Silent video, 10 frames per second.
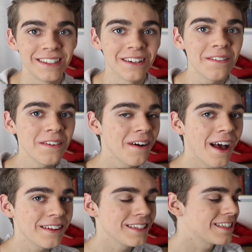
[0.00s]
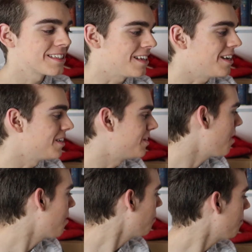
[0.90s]
I don't know how this is gonna
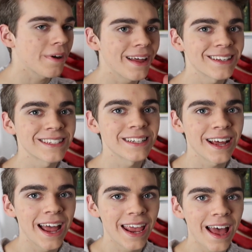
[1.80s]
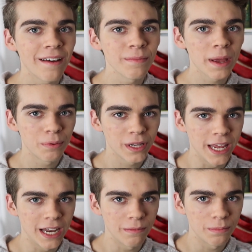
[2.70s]
go, but I have my
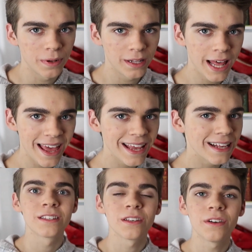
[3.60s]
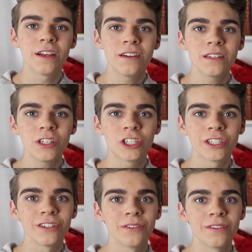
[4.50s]
plan in play. So here's a
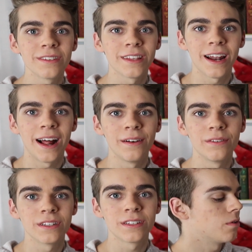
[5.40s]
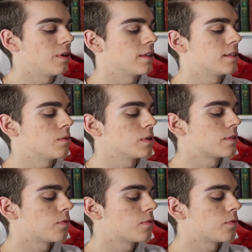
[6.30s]
shoe that I was sewing the sequins